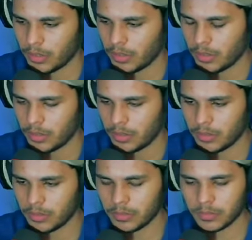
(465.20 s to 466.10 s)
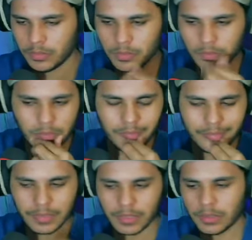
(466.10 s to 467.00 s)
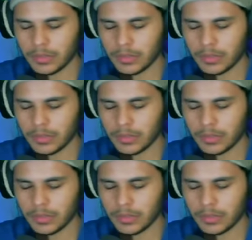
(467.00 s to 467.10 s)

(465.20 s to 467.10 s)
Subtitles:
(no one is talking)